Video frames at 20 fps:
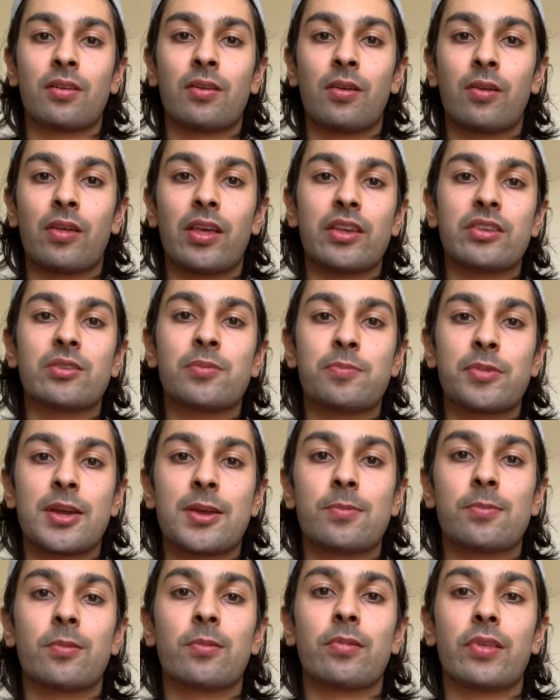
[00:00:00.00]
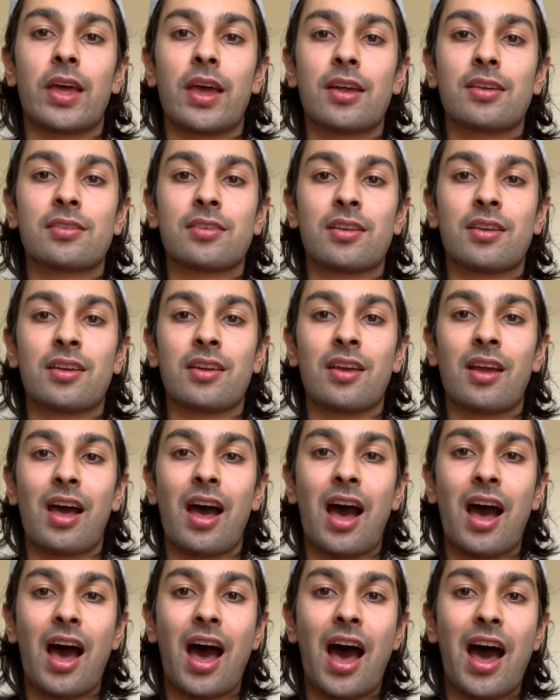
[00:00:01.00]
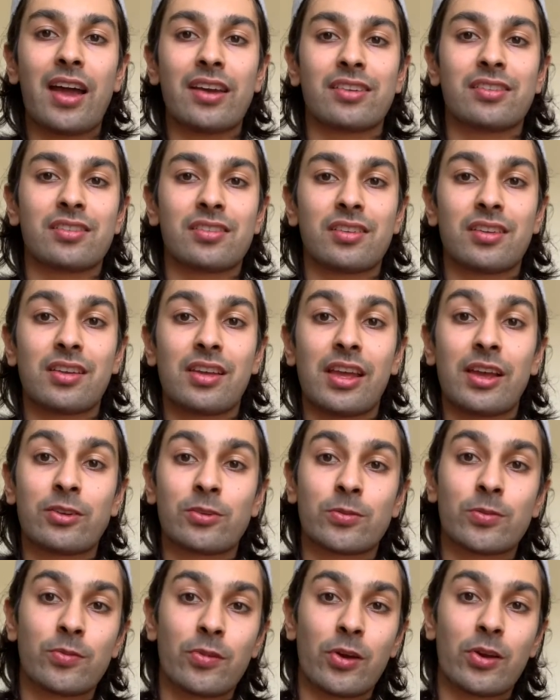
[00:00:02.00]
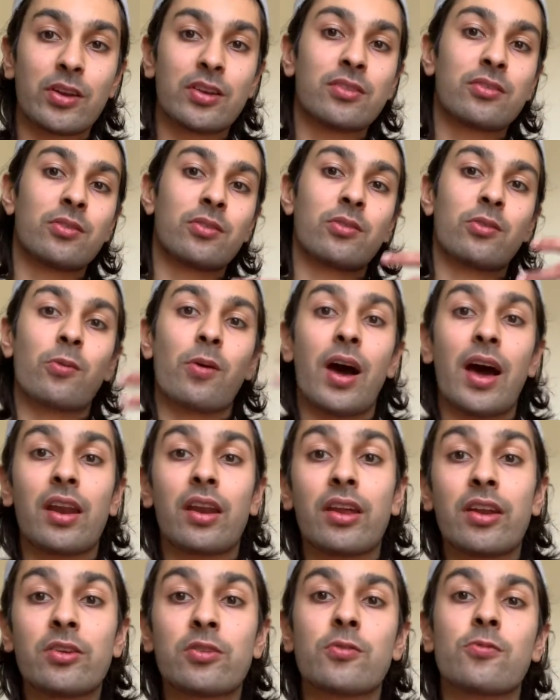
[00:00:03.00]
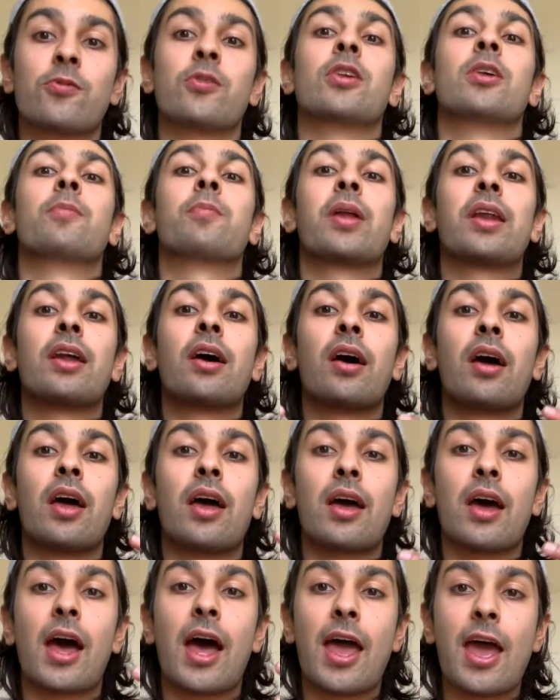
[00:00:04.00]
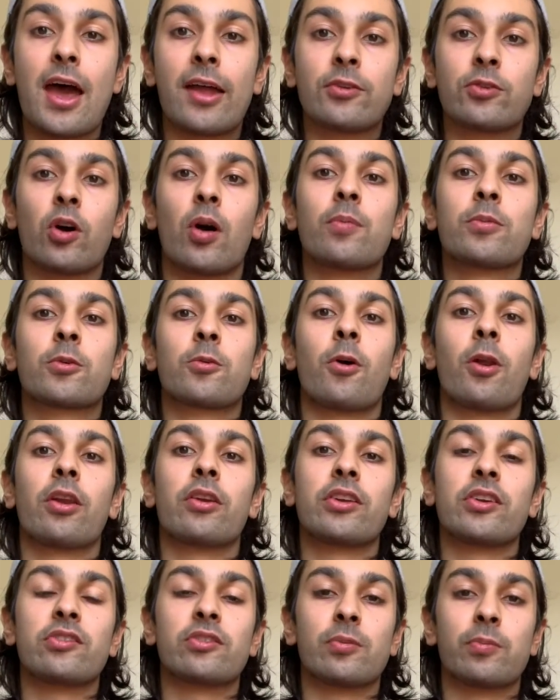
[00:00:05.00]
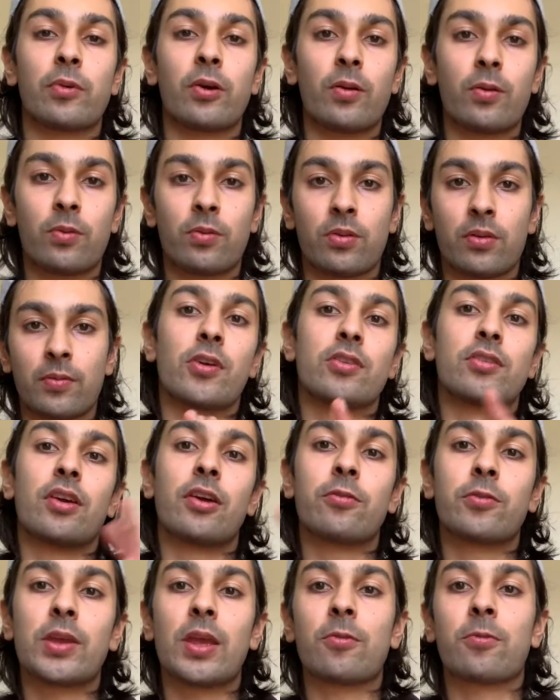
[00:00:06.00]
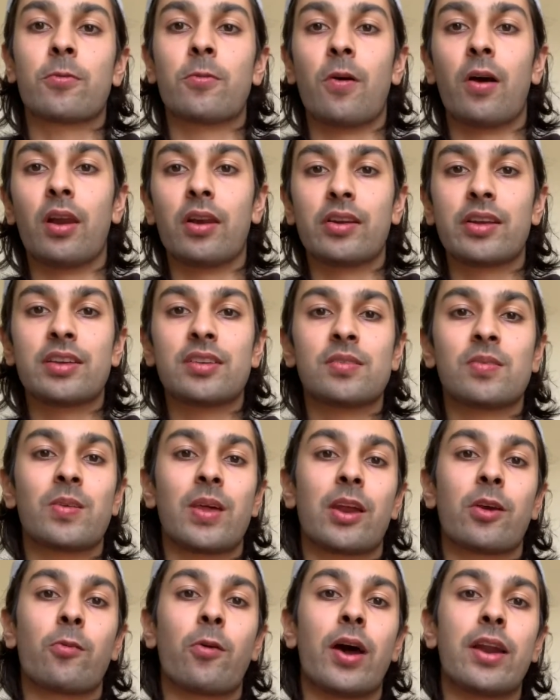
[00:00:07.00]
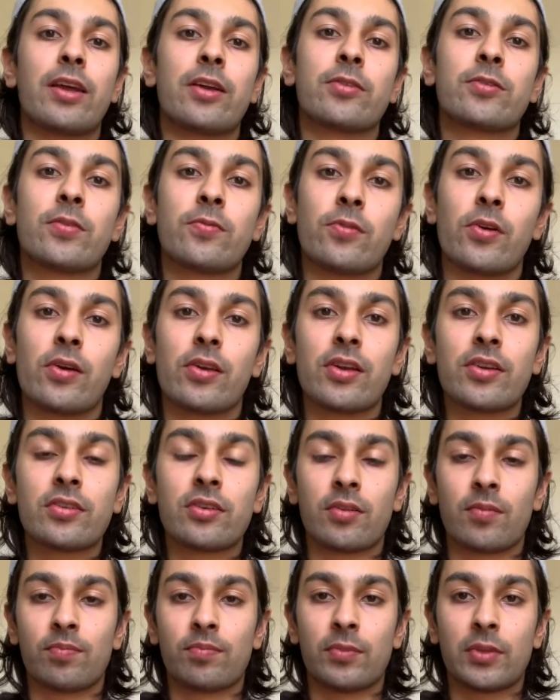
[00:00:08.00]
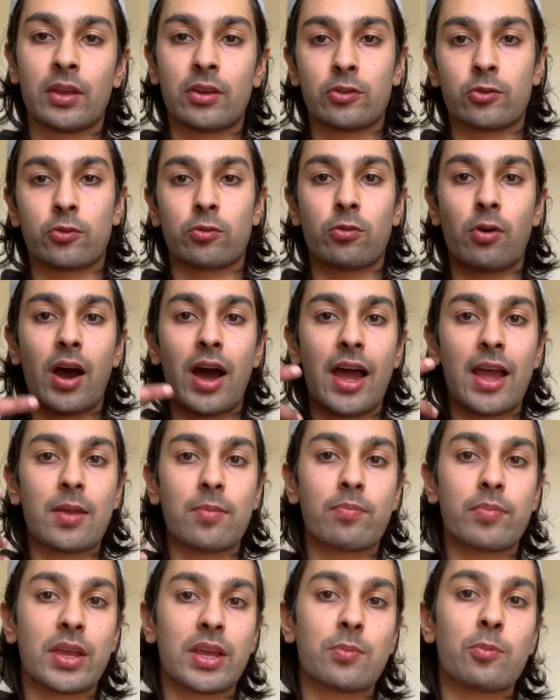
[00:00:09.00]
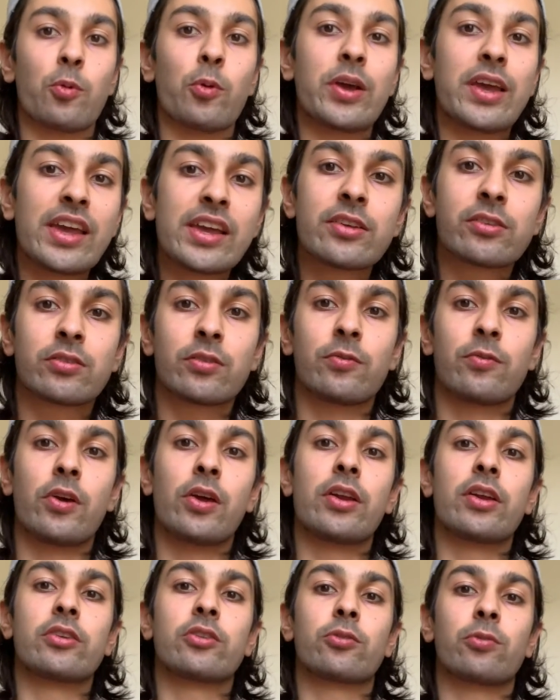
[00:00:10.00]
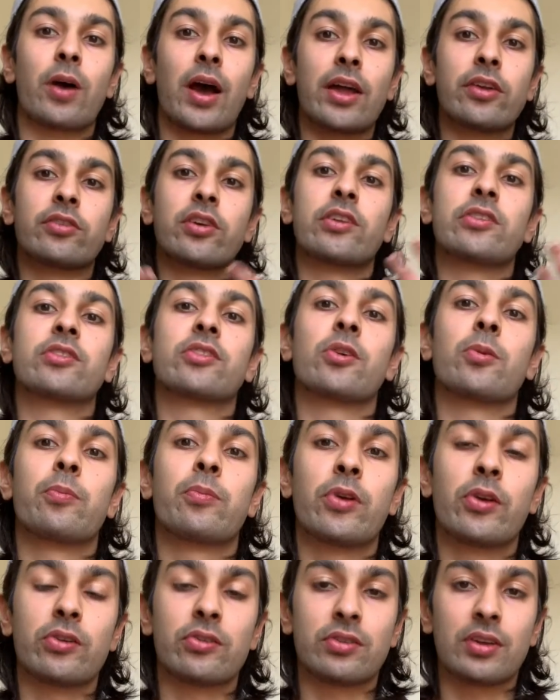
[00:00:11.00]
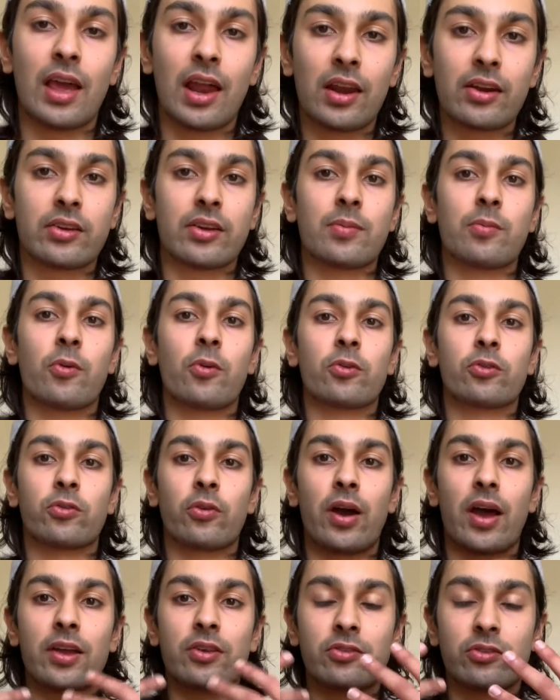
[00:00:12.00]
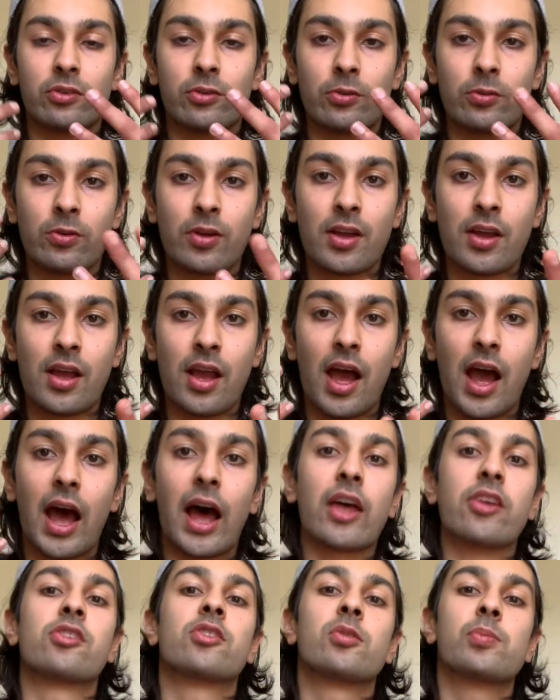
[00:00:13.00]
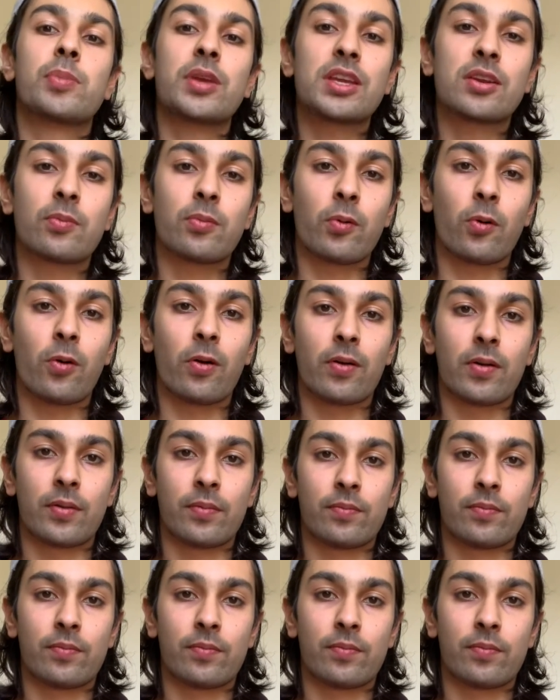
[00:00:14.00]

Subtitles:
These are people that aren't extroverted or aren't introverted, but adopt qualities of both. If you have qualities that are quite introverted, try being more extroverted, try changing your personality more, try to speak more.